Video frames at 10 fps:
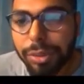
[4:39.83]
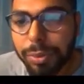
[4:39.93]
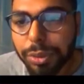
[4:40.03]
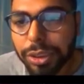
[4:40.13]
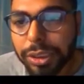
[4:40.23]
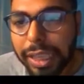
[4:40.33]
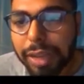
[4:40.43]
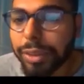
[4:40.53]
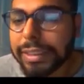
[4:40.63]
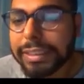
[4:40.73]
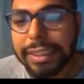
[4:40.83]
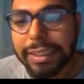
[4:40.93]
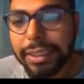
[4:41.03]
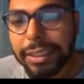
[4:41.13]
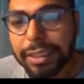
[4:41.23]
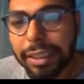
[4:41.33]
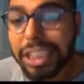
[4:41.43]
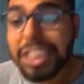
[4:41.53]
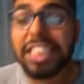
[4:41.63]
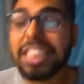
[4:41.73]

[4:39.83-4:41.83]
So suppose I want to generate a